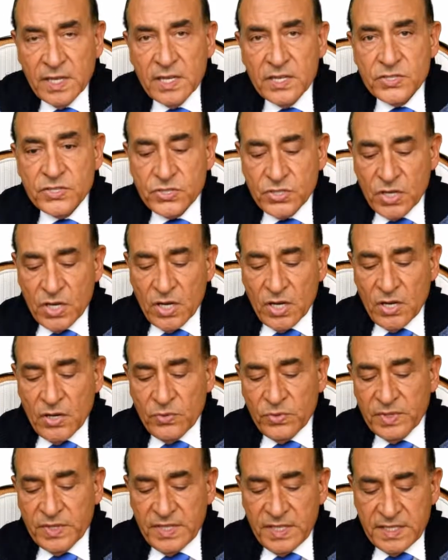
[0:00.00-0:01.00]
So
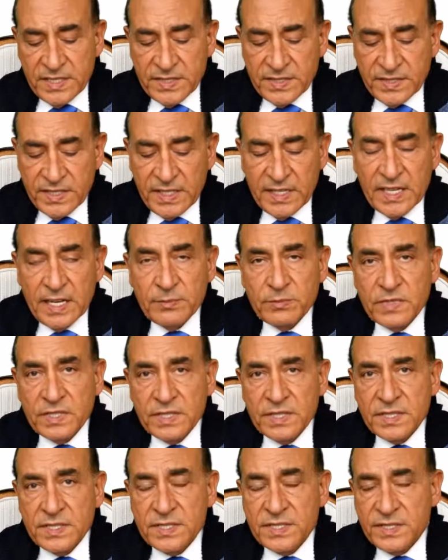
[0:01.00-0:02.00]
with these 3
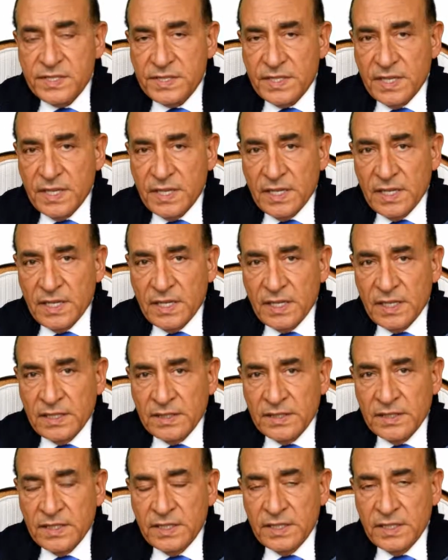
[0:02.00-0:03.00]
numbers,
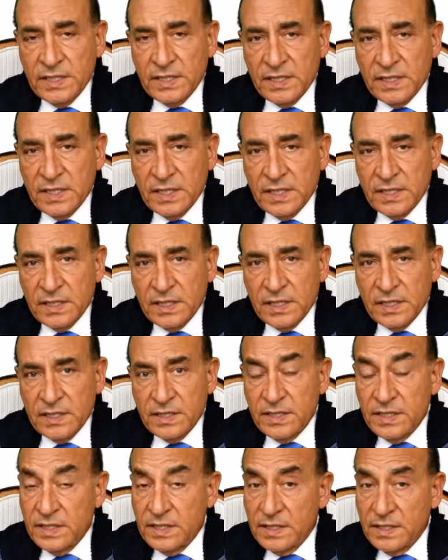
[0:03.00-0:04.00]

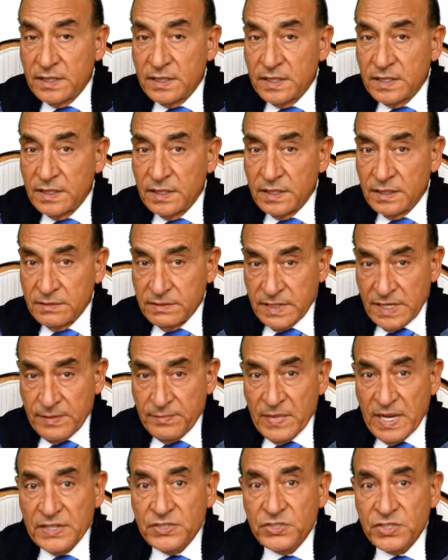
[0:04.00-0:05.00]
the
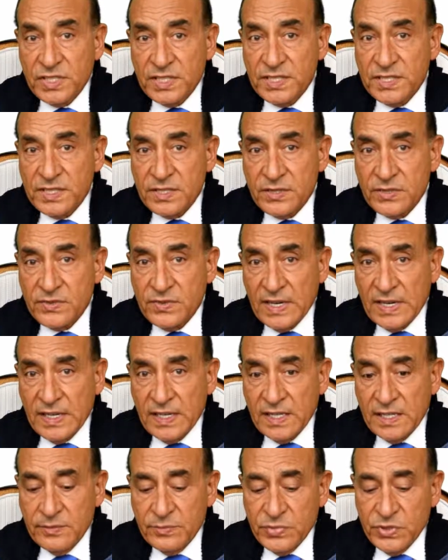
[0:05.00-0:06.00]
dimensions are already
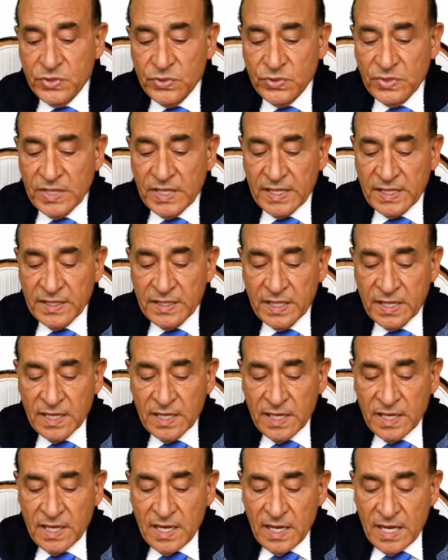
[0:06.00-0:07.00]
computed
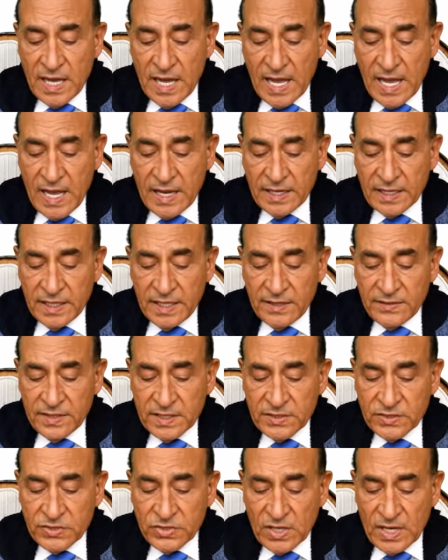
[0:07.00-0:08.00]
and
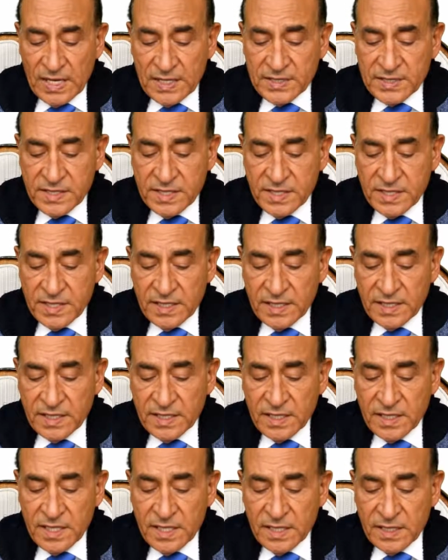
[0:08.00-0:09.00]
given to us
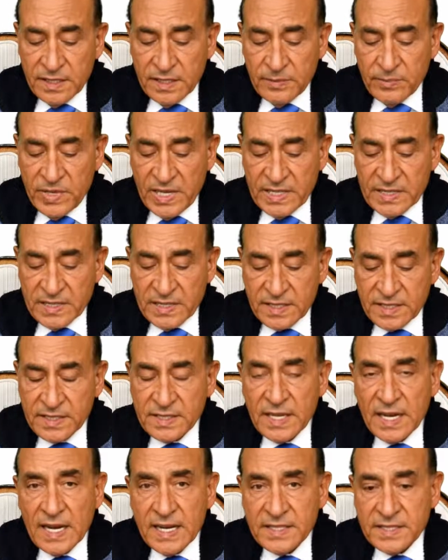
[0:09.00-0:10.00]
here. The basic
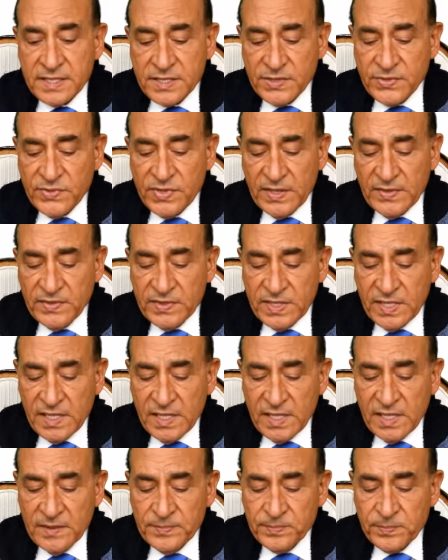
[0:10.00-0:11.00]
size is
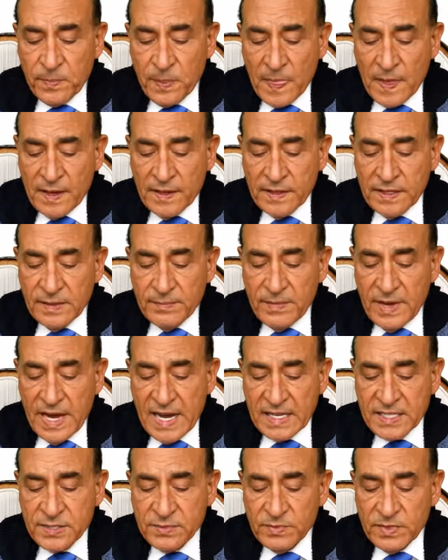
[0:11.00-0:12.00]
50. The
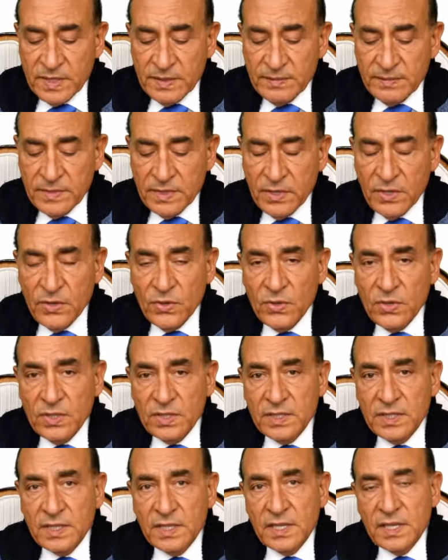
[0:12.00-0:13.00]
maximum
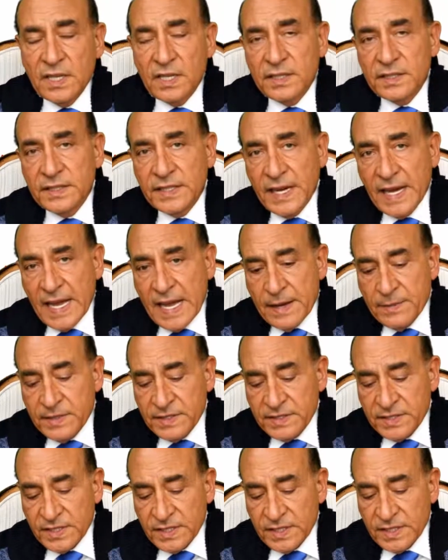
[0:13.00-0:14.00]
hole
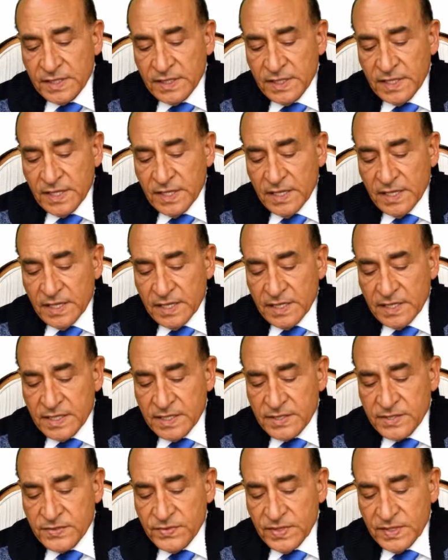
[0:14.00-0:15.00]
diameter
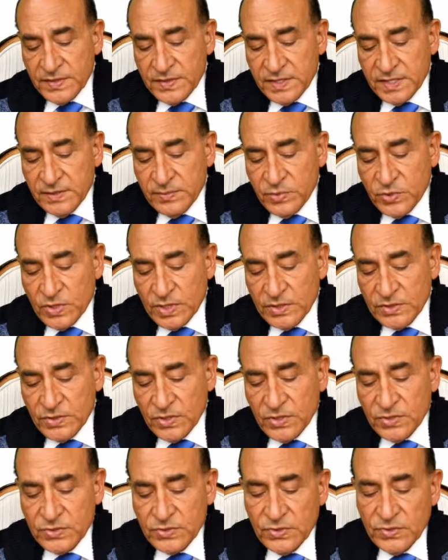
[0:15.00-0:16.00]
is
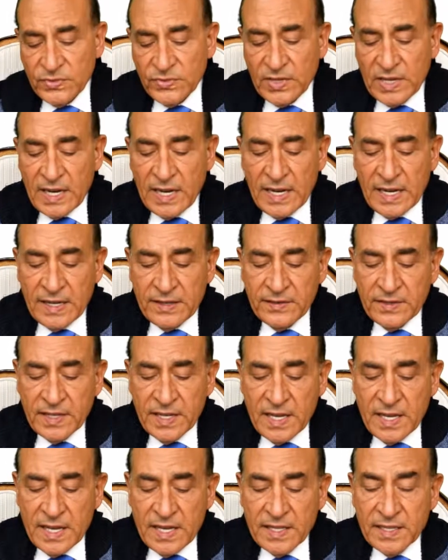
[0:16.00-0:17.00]

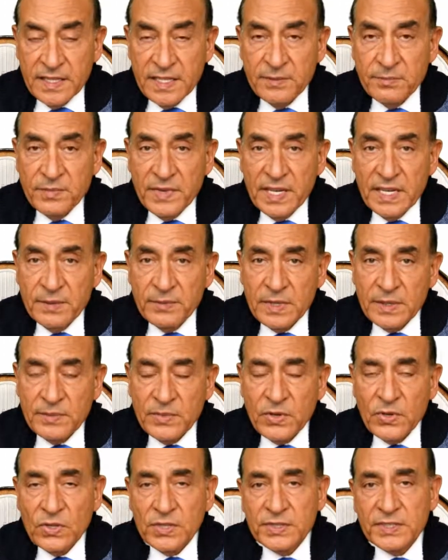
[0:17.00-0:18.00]
50.025. The minimum
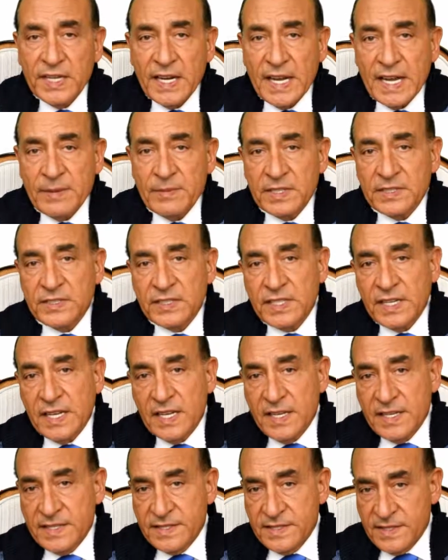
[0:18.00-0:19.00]
hole diameter
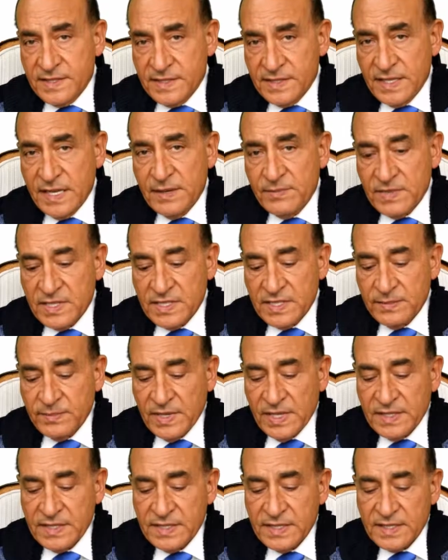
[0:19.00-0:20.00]
is the same as the
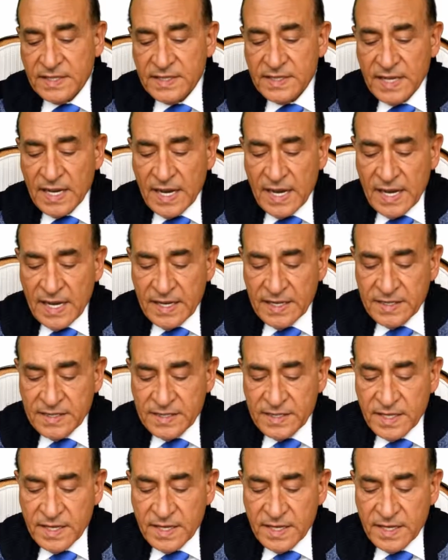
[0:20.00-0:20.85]
basic size.